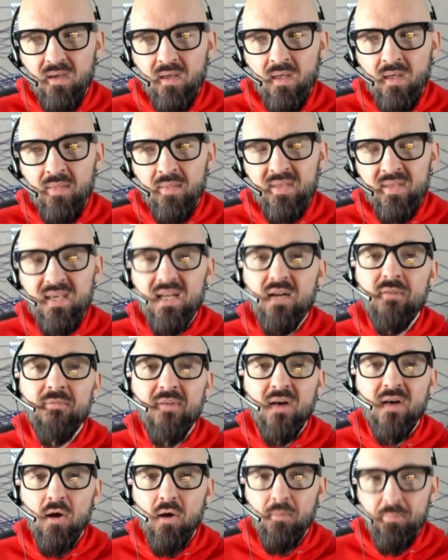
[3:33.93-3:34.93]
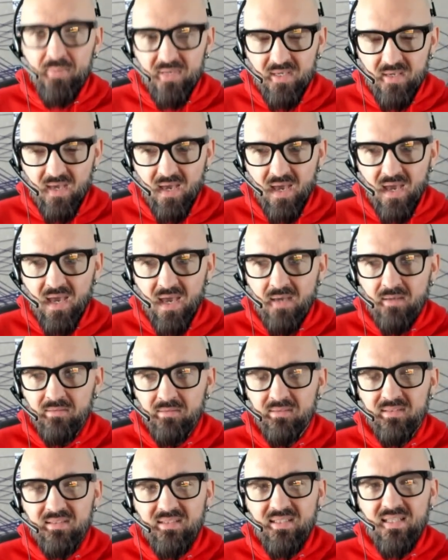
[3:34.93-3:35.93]
the NFLPA
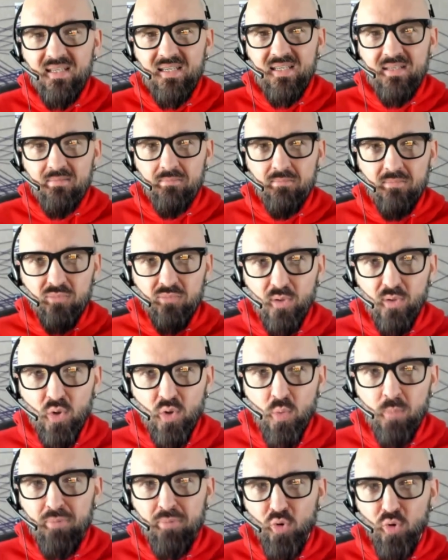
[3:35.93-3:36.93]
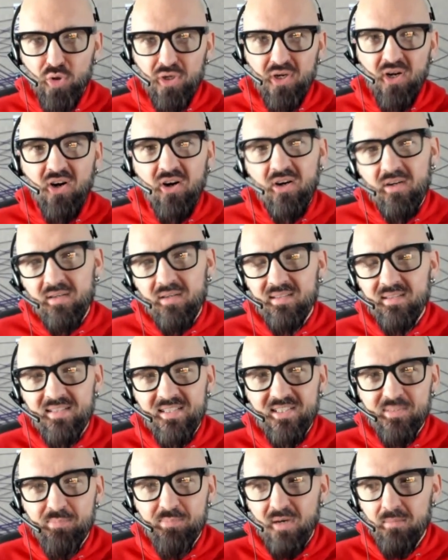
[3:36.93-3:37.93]
team report card
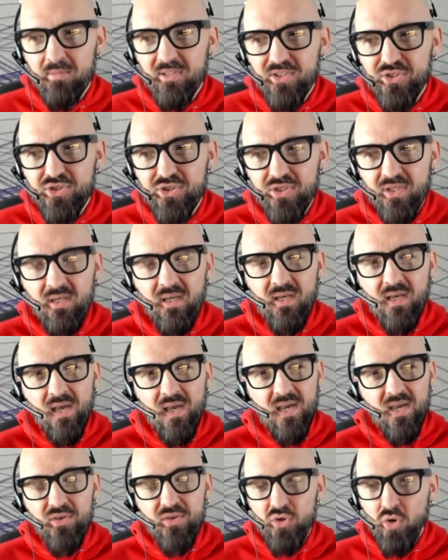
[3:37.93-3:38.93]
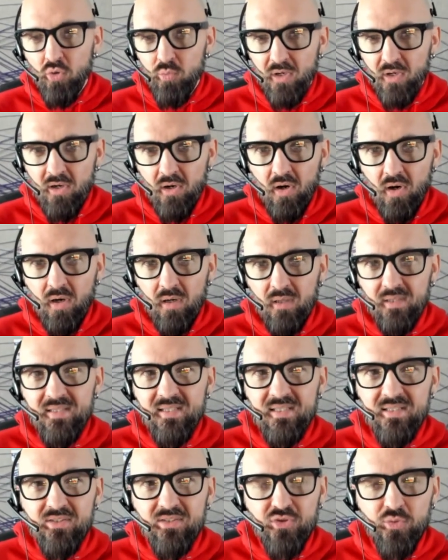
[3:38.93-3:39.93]
is published. And you'll recall
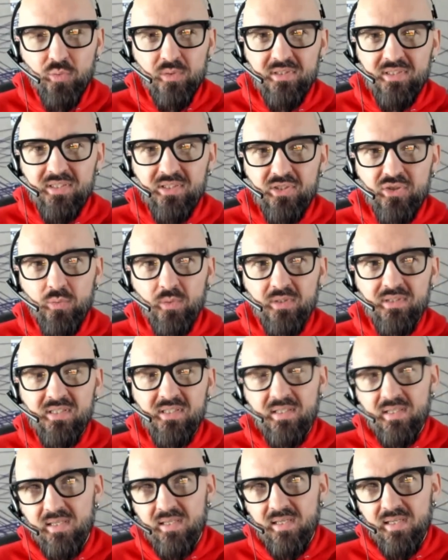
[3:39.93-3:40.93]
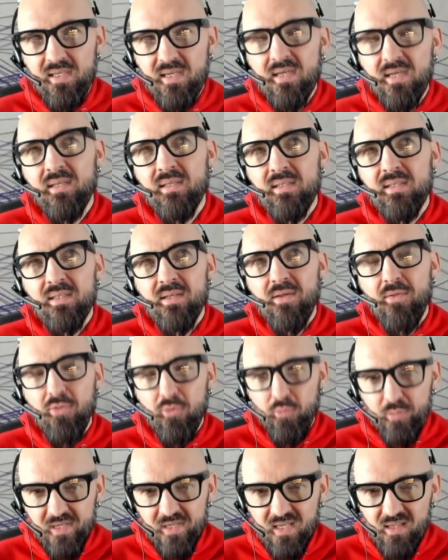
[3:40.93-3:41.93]
in
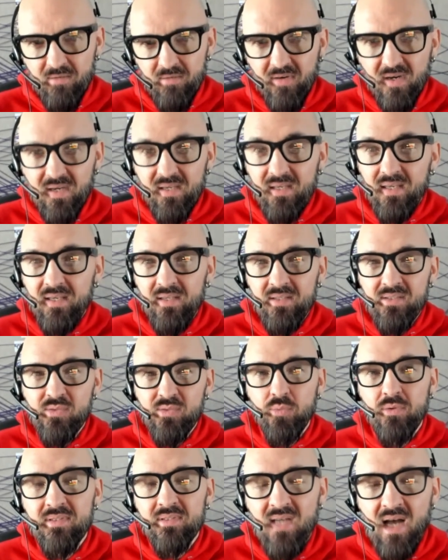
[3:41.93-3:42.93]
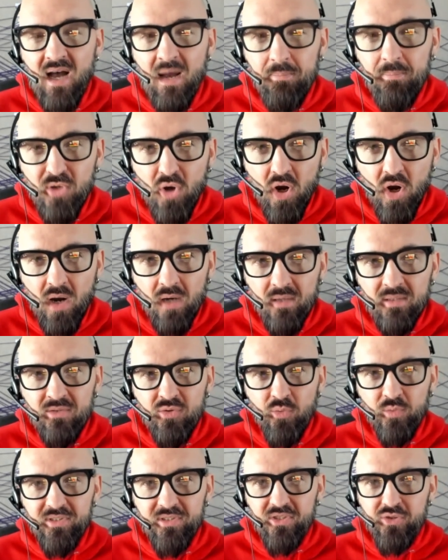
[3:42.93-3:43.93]
2023, the Vikings were top dog.
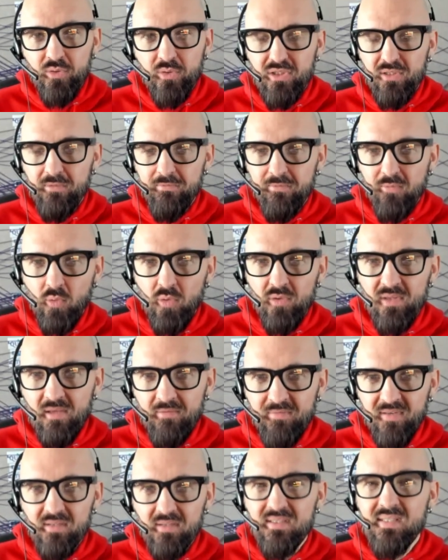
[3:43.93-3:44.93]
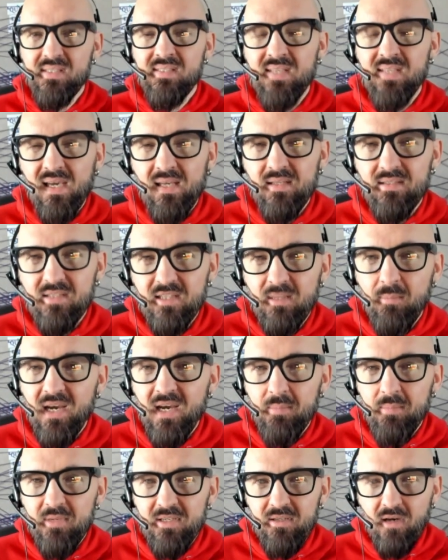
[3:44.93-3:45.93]
2024, they fell to second to the
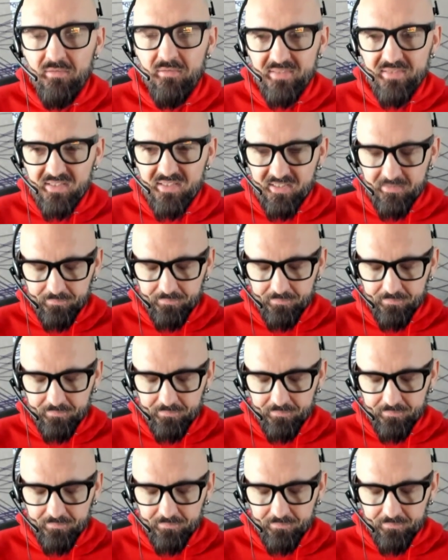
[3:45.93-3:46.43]
Miami Dolphins.